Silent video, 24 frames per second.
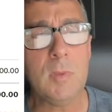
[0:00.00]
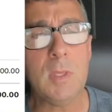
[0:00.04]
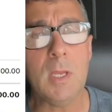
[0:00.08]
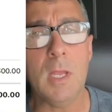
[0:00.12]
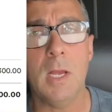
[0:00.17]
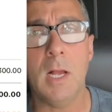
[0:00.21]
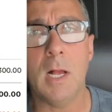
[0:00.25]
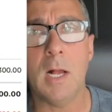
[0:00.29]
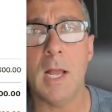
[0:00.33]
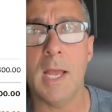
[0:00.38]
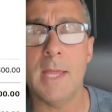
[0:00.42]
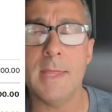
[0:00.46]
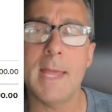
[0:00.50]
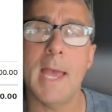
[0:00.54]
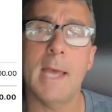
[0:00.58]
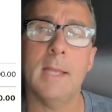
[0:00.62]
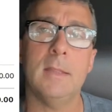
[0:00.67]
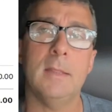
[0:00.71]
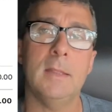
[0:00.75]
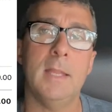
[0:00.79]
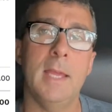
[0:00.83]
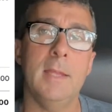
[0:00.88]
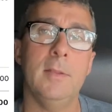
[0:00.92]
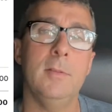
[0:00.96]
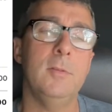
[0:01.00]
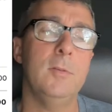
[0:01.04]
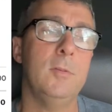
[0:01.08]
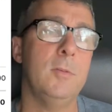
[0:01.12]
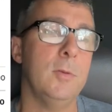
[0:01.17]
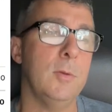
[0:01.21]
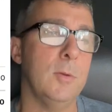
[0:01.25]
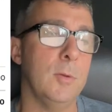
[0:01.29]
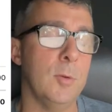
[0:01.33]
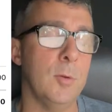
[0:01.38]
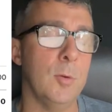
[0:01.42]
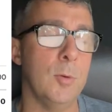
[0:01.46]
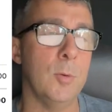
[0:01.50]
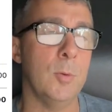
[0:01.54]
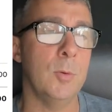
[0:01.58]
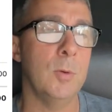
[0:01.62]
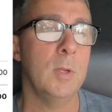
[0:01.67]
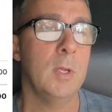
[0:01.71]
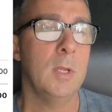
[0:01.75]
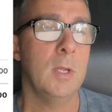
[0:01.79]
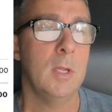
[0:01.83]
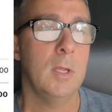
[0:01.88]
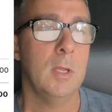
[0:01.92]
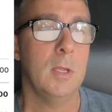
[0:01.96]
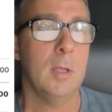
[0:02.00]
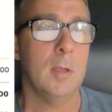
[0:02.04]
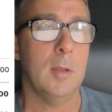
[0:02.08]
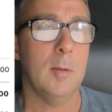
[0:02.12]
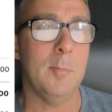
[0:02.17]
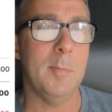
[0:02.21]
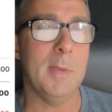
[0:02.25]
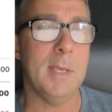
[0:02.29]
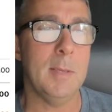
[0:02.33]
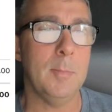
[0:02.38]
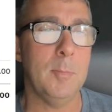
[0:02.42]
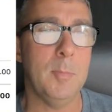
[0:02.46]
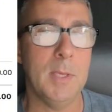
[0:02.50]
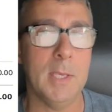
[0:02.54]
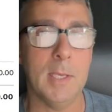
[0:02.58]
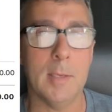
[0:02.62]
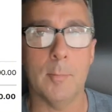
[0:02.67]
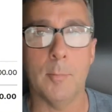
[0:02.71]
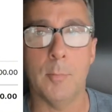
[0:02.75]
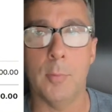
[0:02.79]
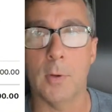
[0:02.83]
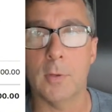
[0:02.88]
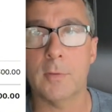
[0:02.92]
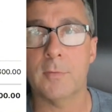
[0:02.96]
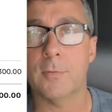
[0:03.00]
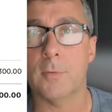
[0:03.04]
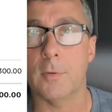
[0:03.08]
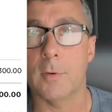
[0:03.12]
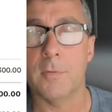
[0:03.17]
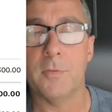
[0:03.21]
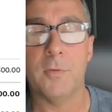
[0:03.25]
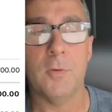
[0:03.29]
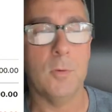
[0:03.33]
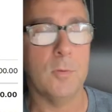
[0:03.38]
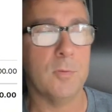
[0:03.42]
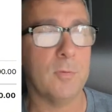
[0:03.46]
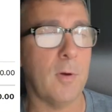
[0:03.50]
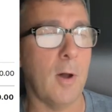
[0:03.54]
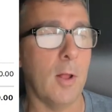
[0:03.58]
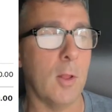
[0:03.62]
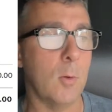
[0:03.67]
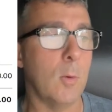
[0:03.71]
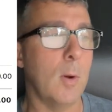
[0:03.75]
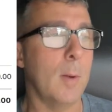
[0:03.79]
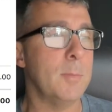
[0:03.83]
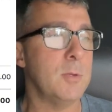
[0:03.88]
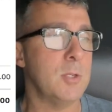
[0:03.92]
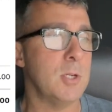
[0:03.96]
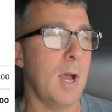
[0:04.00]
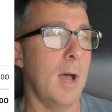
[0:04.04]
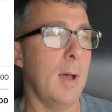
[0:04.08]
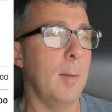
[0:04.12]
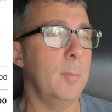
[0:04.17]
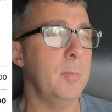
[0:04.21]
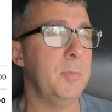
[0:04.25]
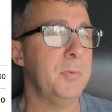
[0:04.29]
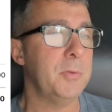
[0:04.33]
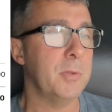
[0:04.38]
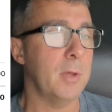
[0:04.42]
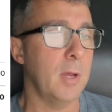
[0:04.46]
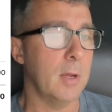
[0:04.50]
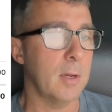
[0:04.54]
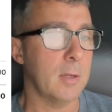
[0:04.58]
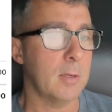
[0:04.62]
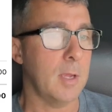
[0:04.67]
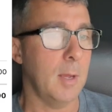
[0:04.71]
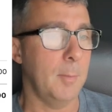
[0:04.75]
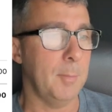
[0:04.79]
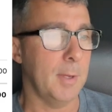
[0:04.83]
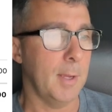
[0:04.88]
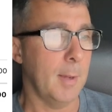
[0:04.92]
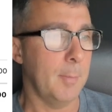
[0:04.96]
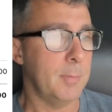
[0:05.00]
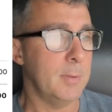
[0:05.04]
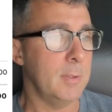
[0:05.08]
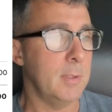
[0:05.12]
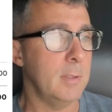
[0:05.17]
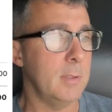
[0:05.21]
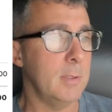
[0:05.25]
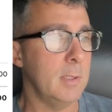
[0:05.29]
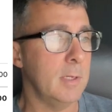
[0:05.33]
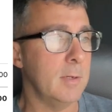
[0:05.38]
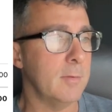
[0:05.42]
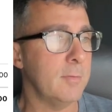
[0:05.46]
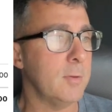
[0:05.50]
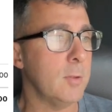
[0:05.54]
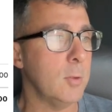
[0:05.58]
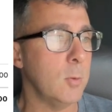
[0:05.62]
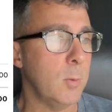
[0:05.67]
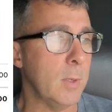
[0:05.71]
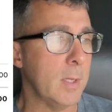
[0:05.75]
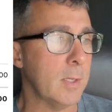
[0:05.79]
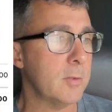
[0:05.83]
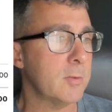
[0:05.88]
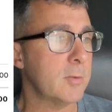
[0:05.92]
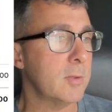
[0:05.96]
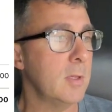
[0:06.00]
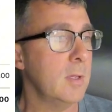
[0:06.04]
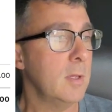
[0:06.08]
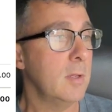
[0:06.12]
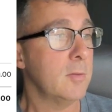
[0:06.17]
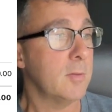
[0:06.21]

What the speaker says: and that led to me being booked for a few follow-up jobs coming up in a few weeks.